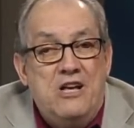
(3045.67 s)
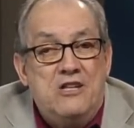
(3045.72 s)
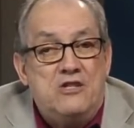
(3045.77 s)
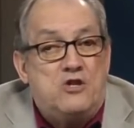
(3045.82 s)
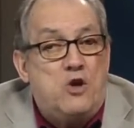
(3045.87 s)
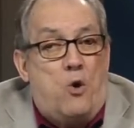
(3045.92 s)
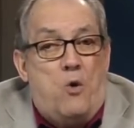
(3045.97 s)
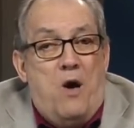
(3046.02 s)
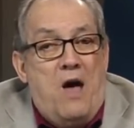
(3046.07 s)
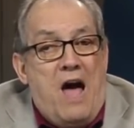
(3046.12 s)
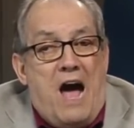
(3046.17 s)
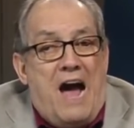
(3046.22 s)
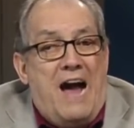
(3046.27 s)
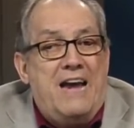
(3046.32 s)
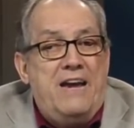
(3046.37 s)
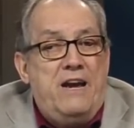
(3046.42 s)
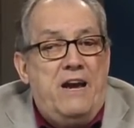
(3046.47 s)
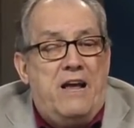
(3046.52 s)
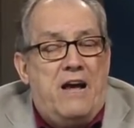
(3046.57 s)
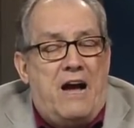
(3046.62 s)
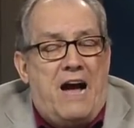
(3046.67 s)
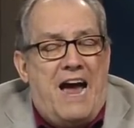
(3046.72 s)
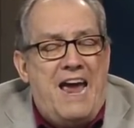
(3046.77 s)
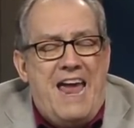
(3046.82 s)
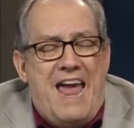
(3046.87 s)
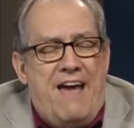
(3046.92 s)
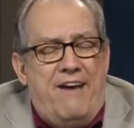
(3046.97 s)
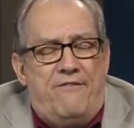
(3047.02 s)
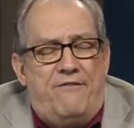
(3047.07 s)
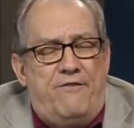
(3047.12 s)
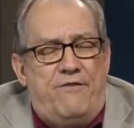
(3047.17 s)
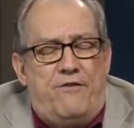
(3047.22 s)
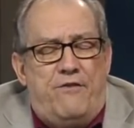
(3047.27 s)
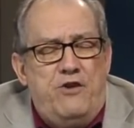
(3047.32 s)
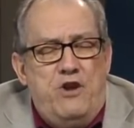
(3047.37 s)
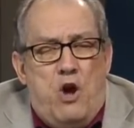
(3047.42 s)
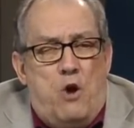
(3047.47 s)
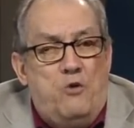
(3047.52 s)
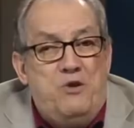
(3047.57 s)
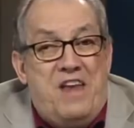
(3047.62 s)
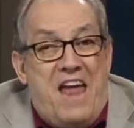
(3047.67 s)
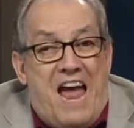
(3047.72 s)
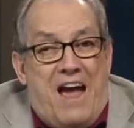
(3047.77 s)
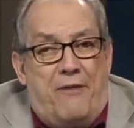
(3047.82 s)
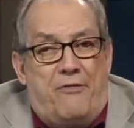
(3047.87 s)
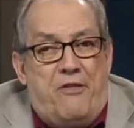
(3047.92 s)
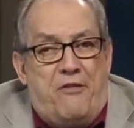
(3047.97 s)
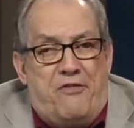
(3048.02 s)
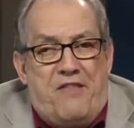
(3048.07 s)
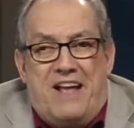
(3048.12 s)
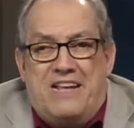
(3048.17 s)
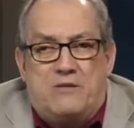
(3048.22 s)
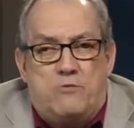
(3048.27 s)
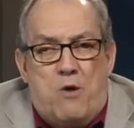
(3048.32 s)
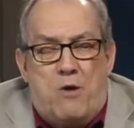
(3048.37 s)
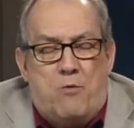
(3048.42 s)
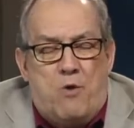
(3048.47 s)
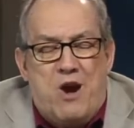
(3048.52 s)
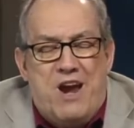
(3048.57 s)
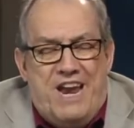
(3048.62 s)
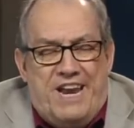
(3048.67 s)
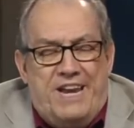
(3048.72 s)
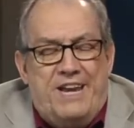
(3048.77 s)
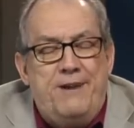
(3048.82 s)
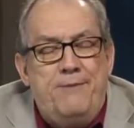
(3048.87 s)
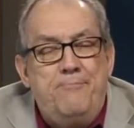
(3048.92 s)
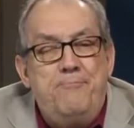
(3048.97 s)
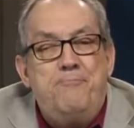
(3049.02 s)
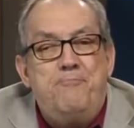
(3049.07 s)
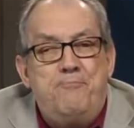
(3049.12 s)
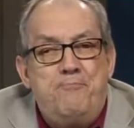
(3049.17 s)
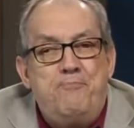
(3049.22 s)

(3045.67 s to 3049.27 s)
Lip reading: So I have no doubt that that's where we're headed.